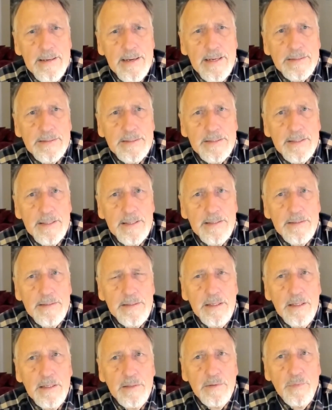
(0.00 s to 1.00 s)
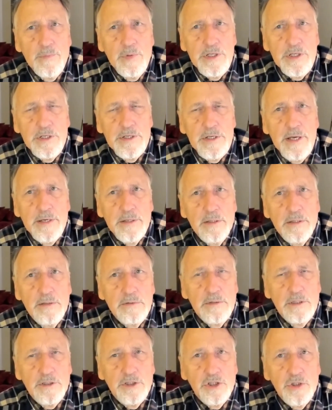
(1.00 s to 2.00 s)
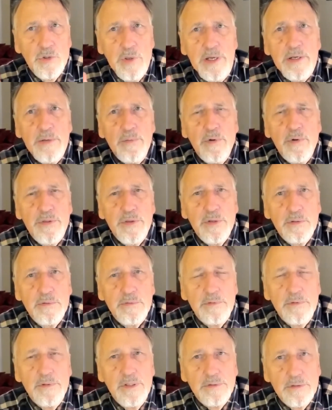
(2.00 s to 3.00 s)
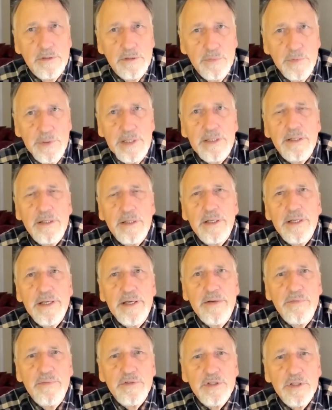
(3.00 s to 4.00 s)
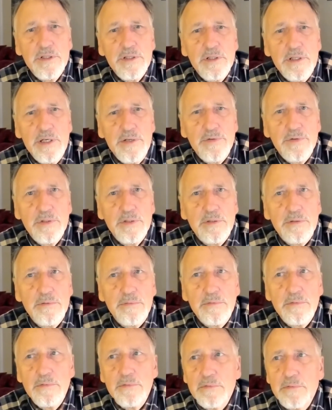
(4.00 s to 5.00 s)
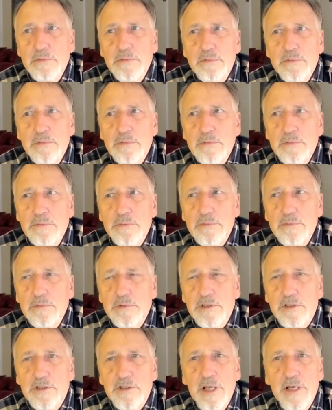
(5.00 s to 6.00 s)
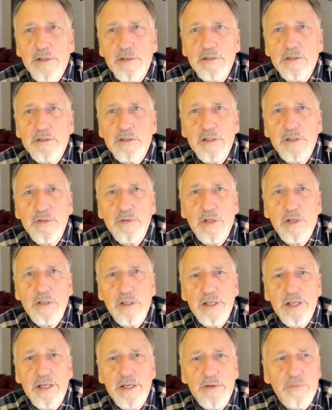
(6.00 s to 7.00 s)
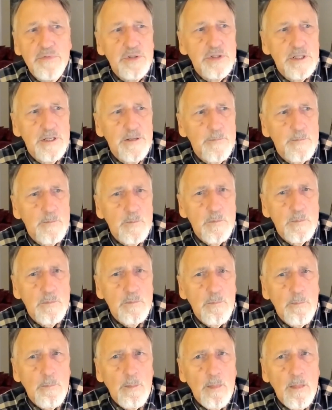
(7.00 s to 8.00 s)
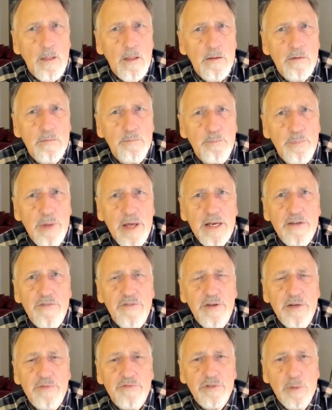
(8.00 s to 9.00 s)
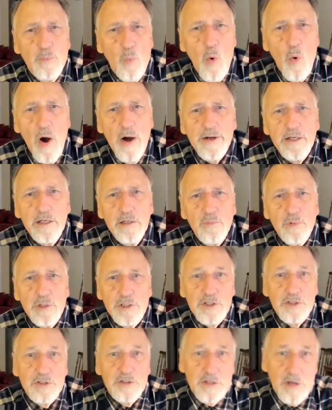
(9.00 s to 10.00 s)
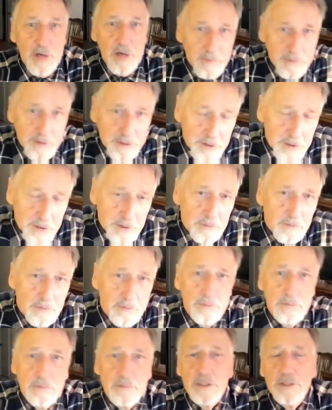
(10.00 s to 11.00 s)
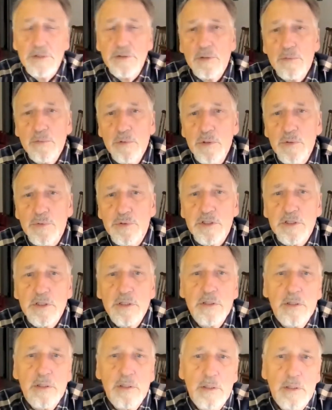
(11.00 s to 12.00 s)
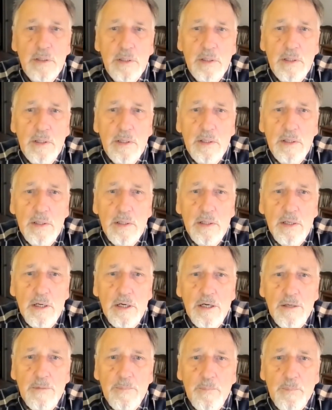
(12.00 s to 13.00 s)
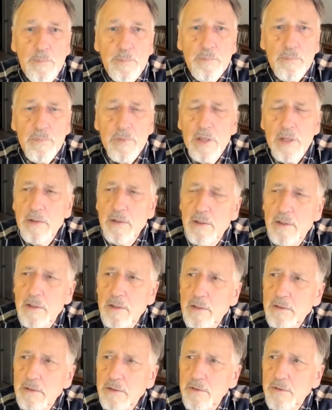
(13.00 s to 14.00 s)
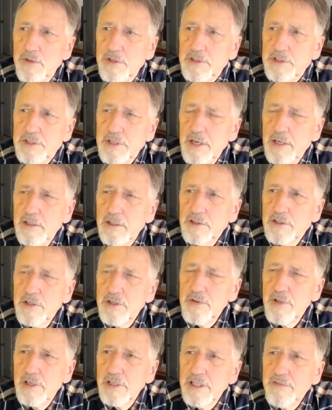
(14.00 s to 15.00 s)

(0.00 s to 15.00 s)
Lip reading: I'd say, when you take a tree with the green leaves and the cells in the leaves, benefit from water, which is harvested in the roots. Do the cells in the